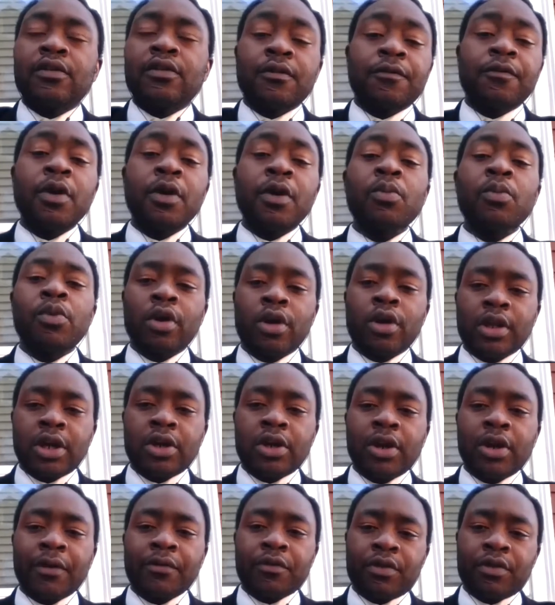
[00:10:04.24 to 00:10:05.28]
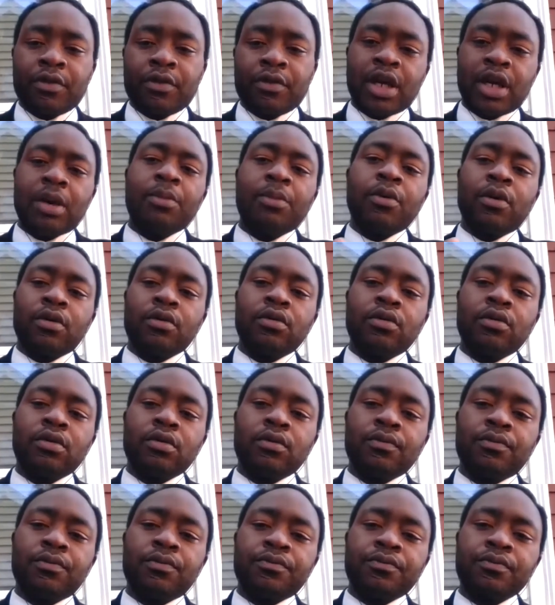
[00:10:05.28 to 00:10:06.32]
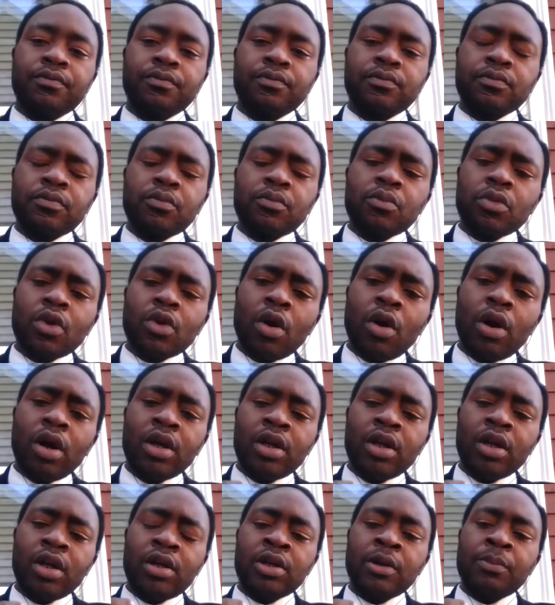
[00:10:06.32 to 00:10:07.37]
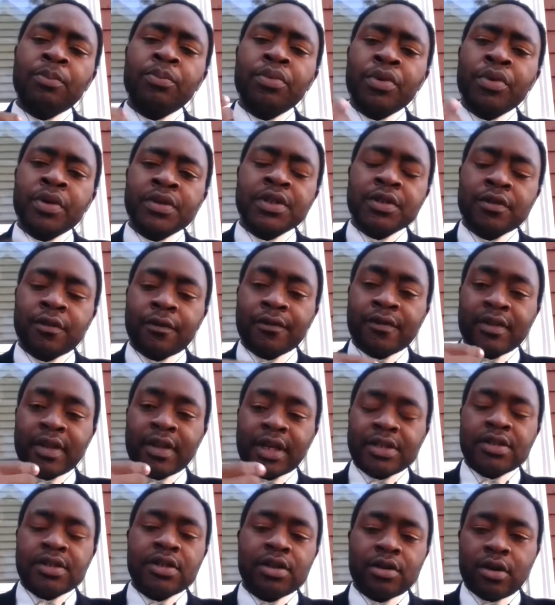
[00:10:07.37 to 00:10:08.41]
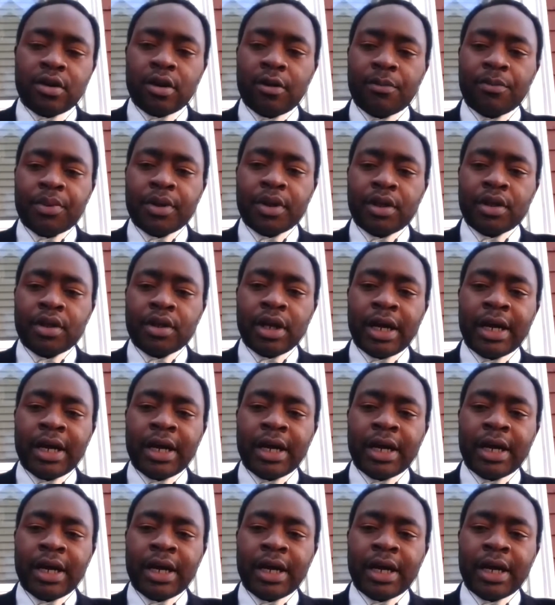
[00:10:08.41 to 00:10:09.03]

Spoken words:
a framework that you have to think about in the process of starting your company.